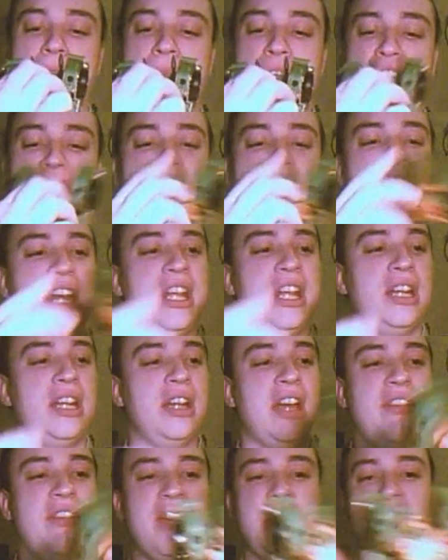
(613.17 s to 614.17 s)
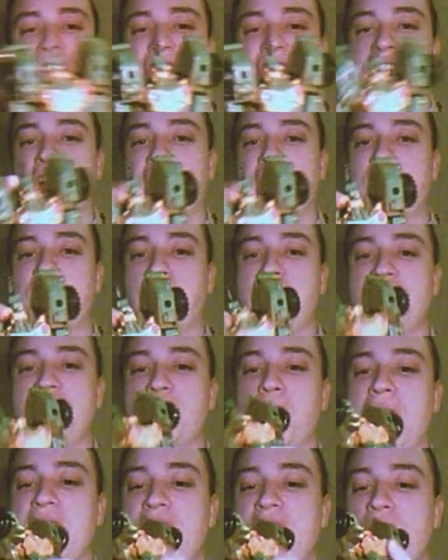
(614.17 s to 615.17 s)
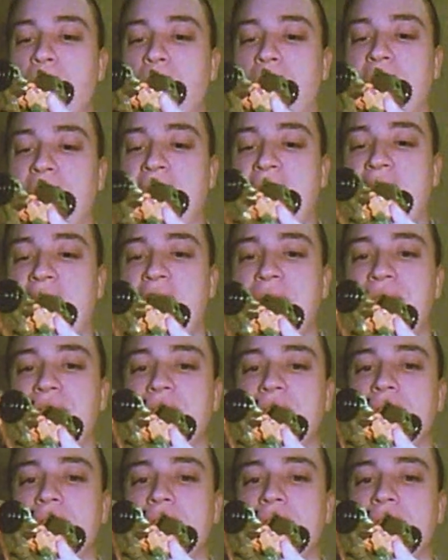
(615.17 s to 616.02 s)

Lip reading: push the head in, and then decide which way you want to have